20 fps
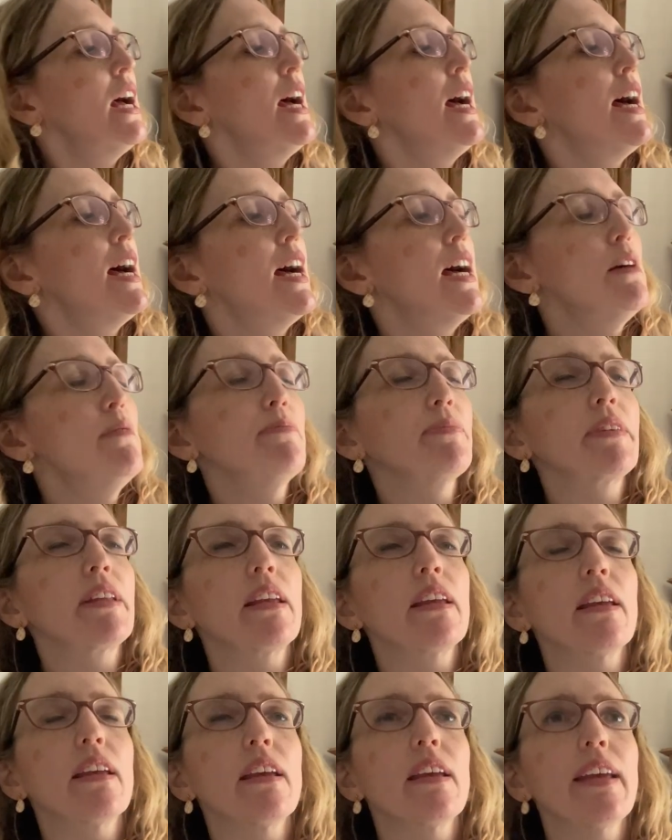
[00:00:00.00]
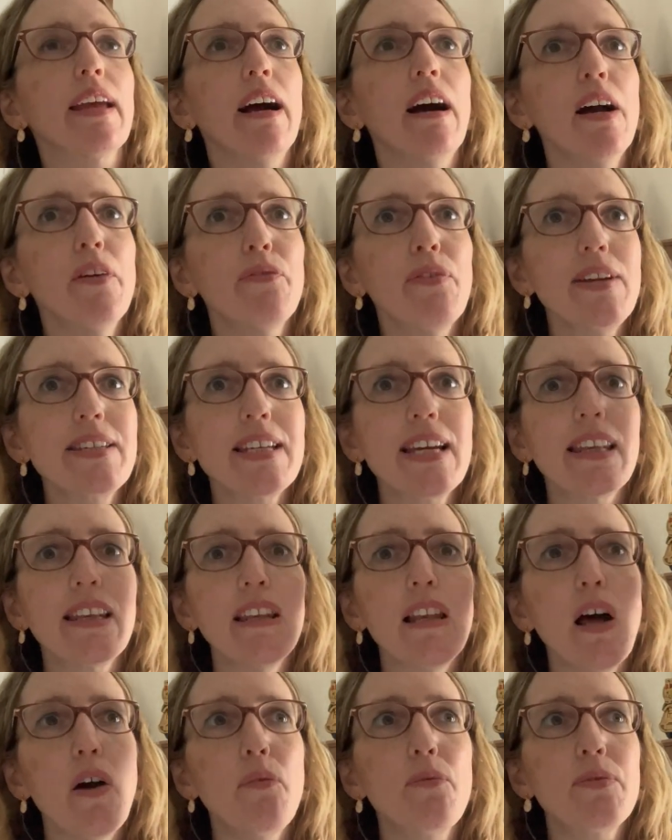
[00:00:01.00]
And yeah, I've read and
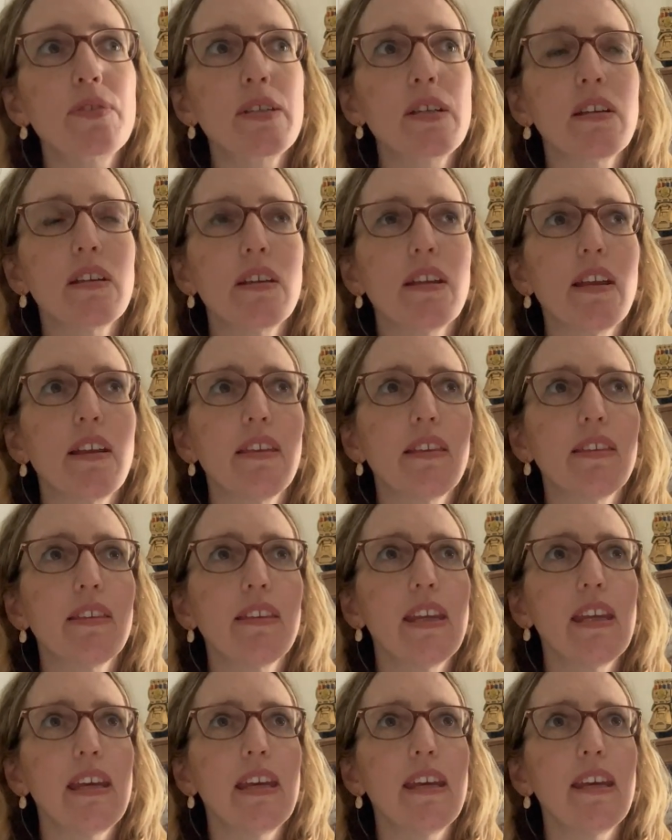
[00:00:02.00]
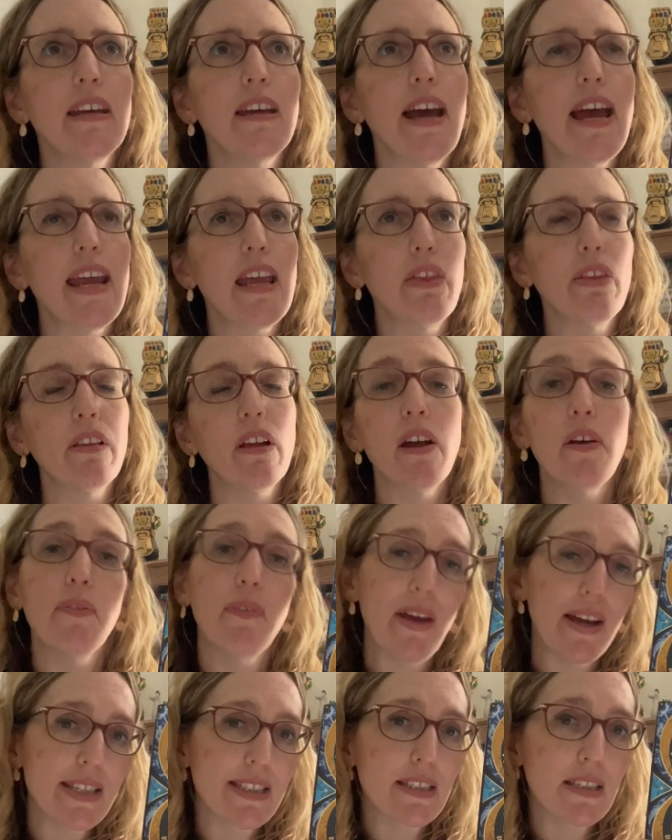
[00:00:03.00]
loved The Eighth Life,
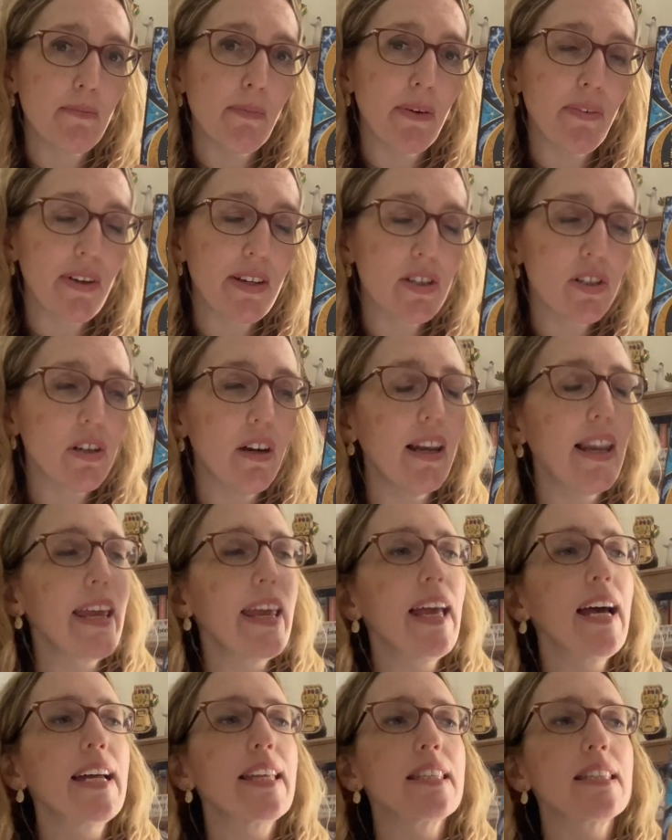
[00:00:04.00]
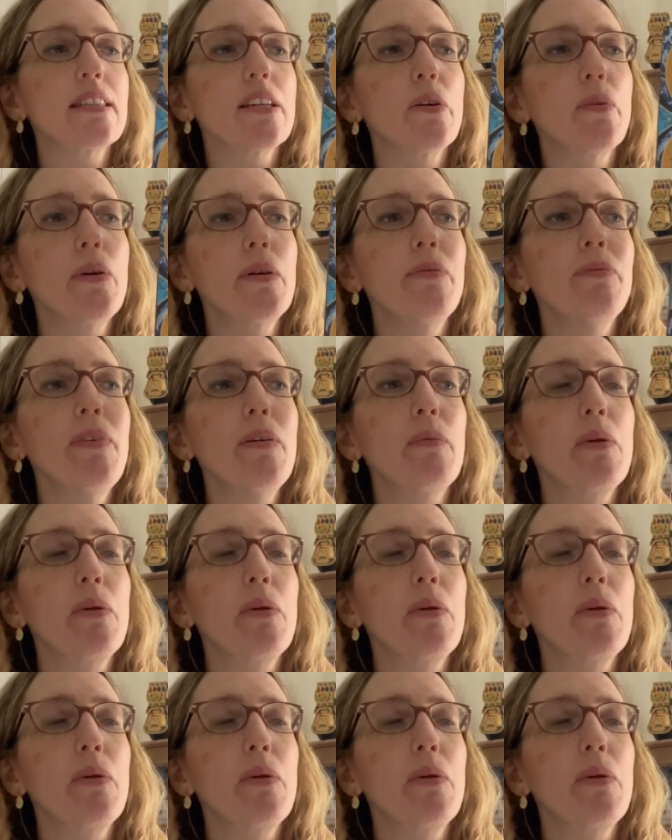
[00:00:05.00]
as did my friend Charlie, and so we